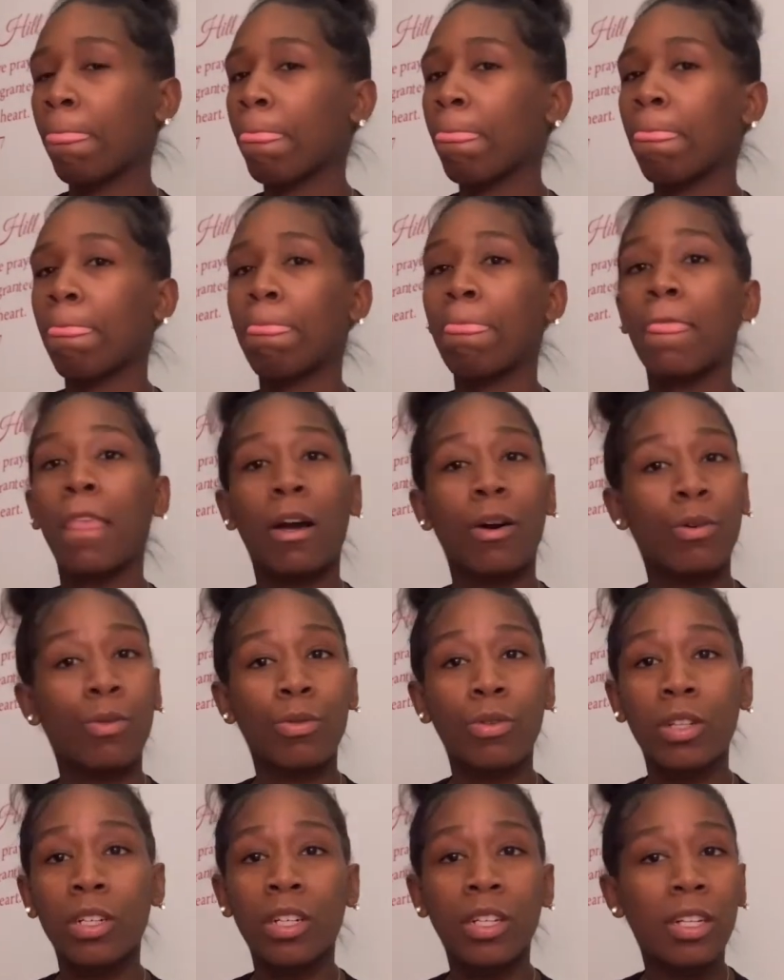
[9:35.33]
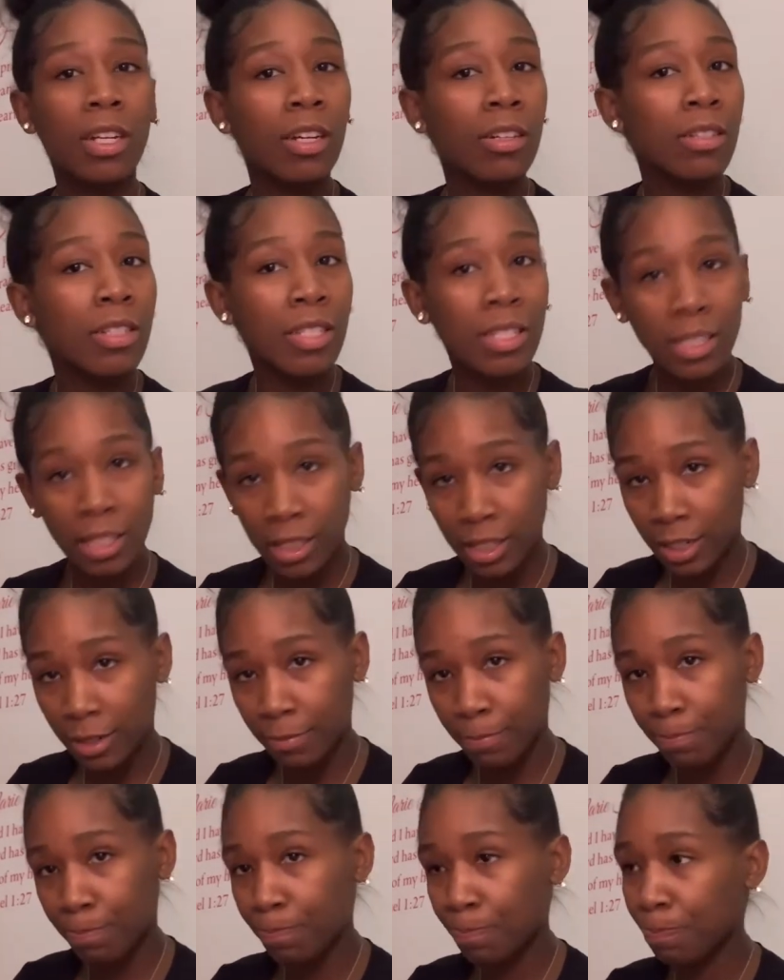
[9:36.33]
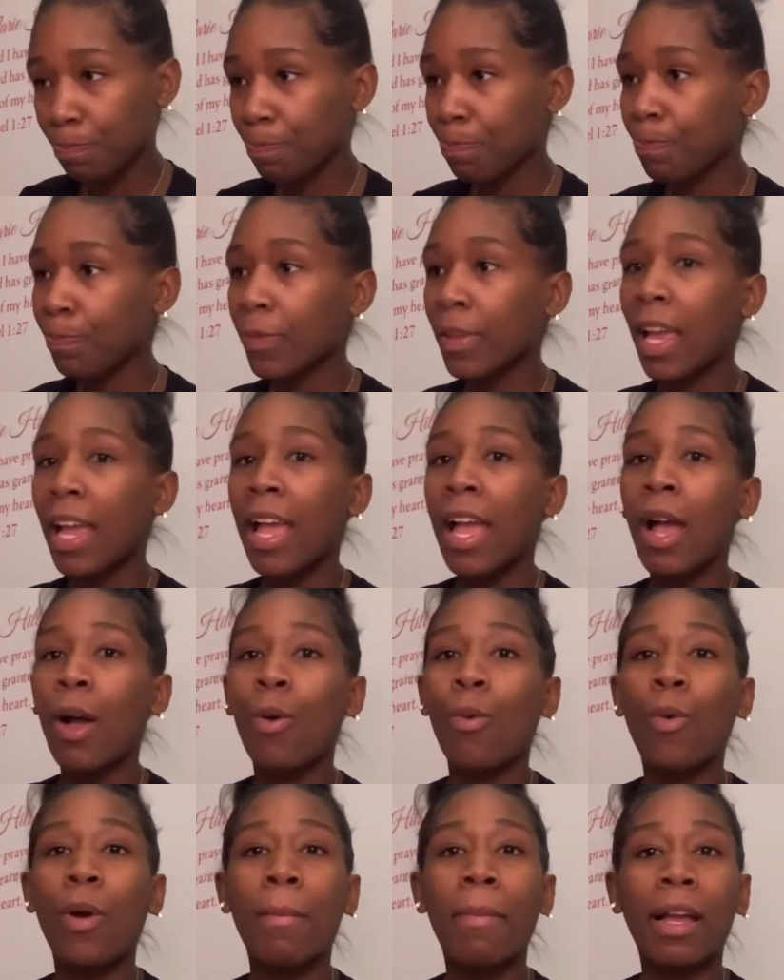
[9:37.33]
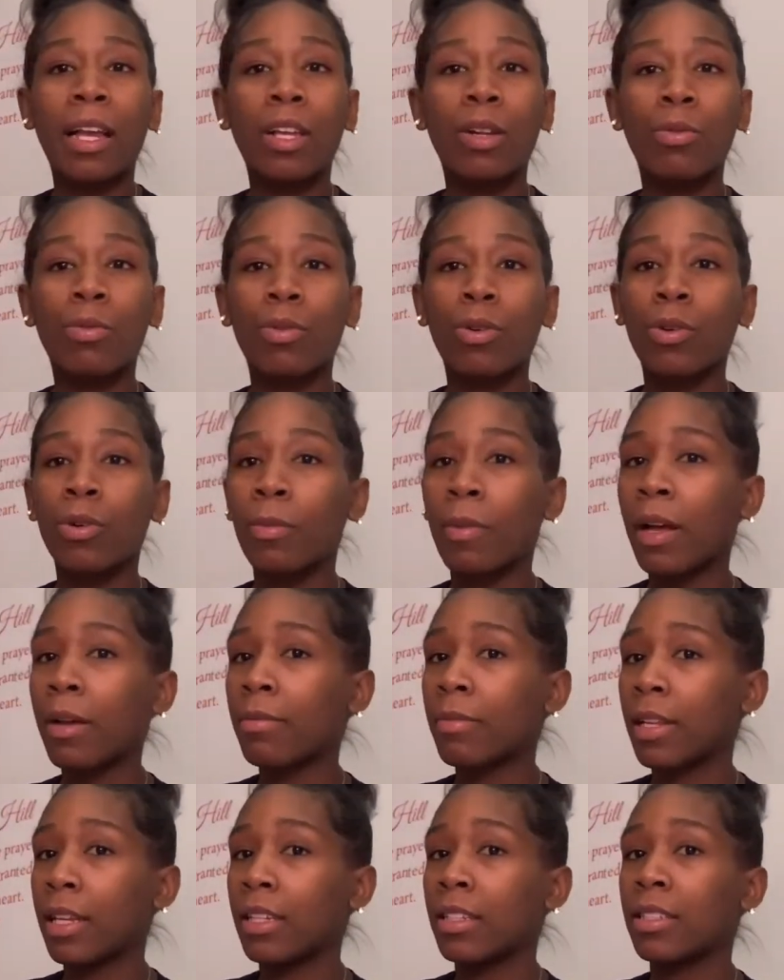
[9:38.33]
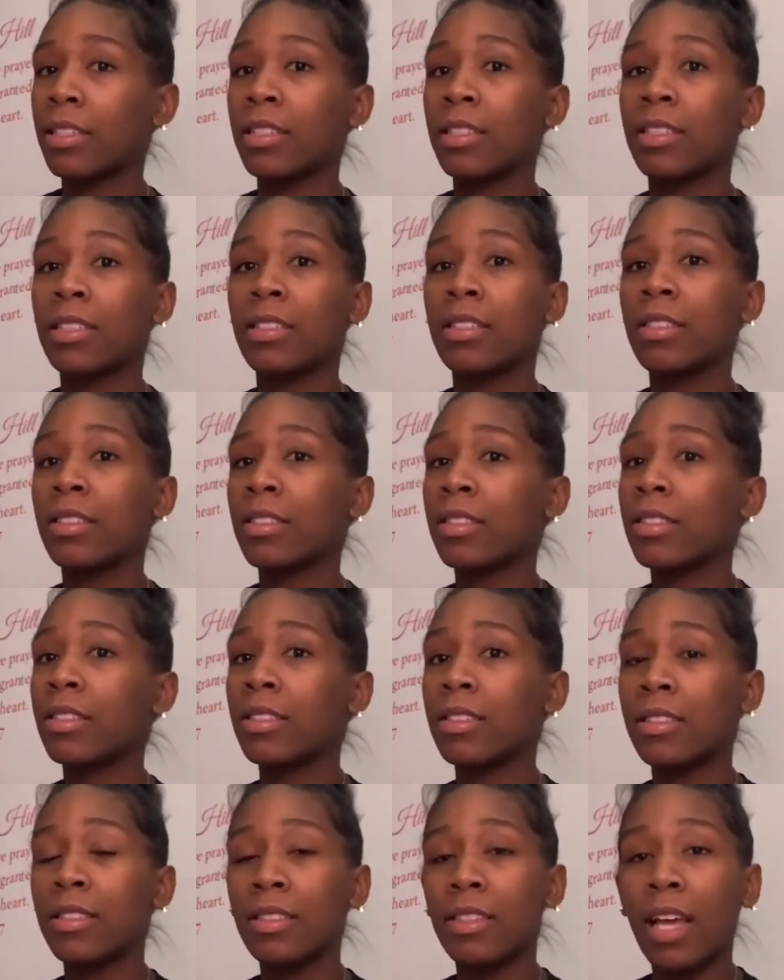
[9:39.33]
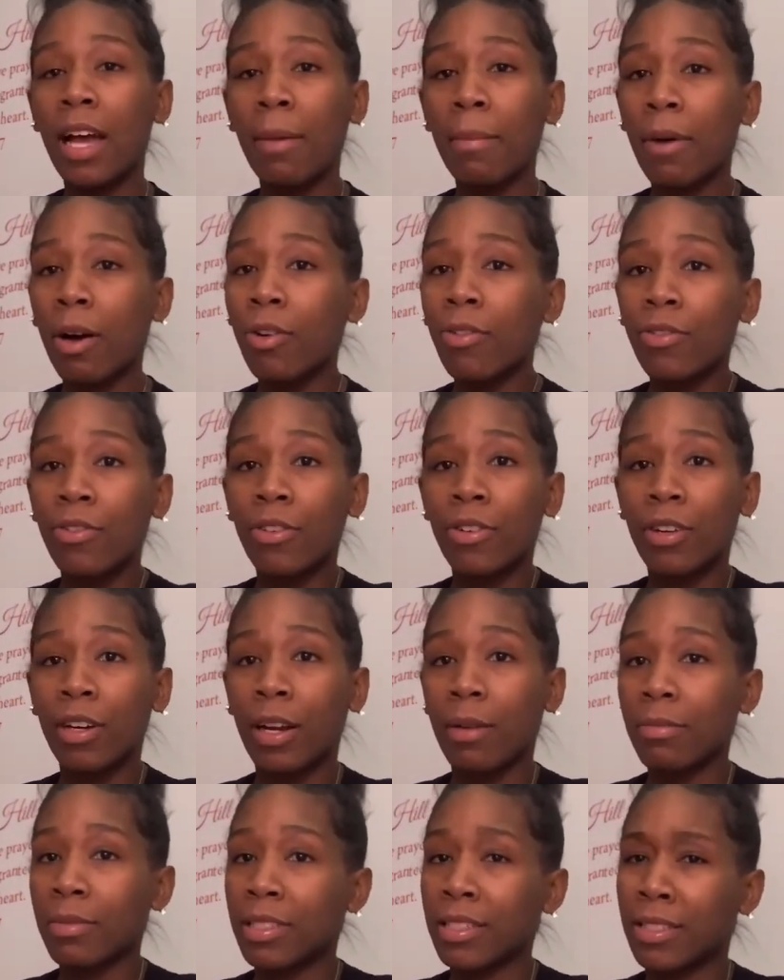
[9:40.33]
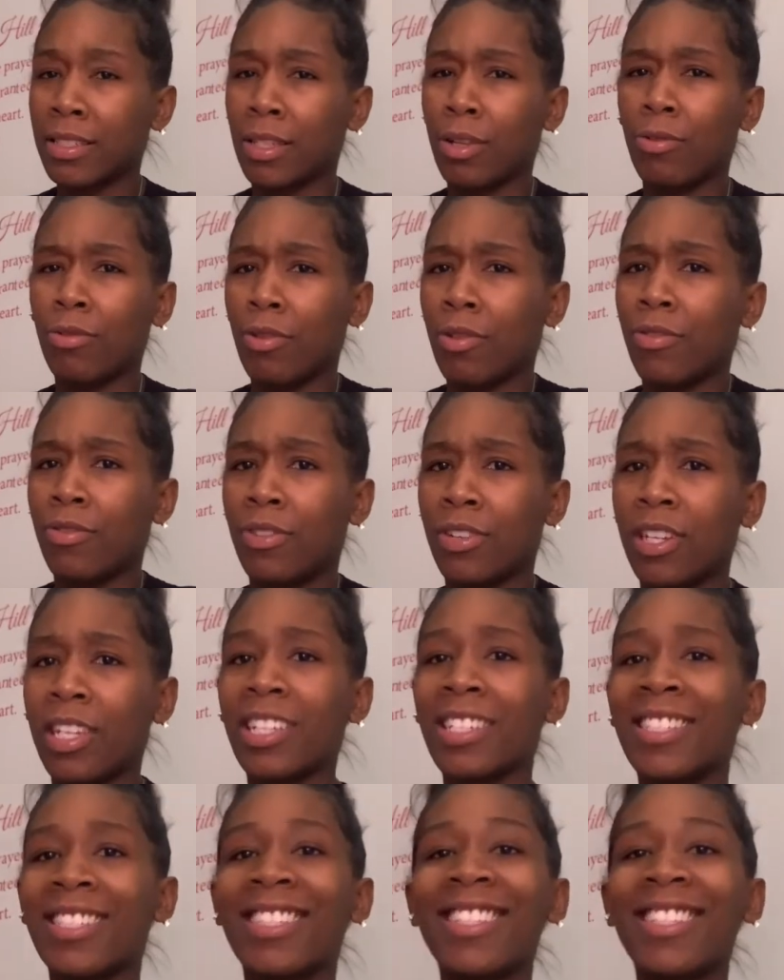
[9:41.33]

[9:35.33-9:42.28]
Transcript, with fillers: No, couldn't go to sleep. Went back in the room. I'm like, this, I'm over it. I'm just so over this.